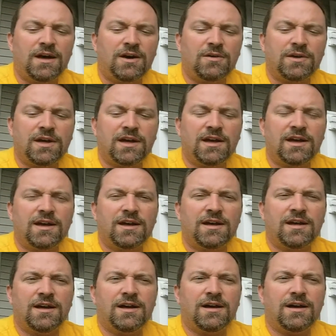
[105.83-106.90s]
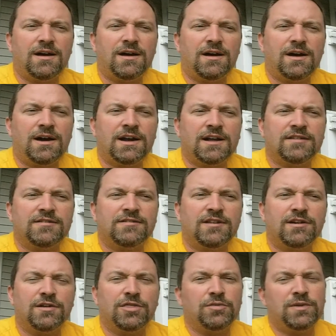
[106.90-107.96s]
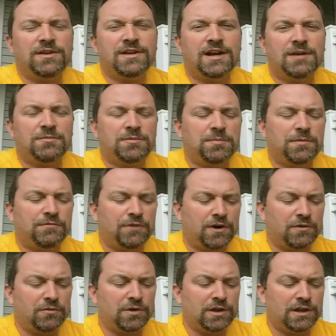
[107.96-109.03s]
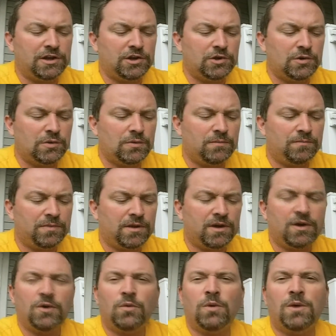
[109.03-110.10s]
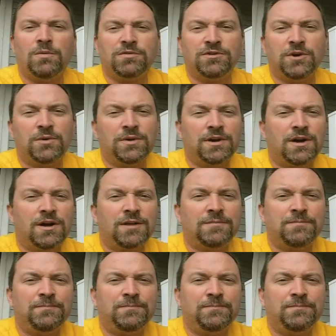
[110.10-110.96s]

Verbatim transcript: Okay, uh, I got stung three times before I really knew what was going on.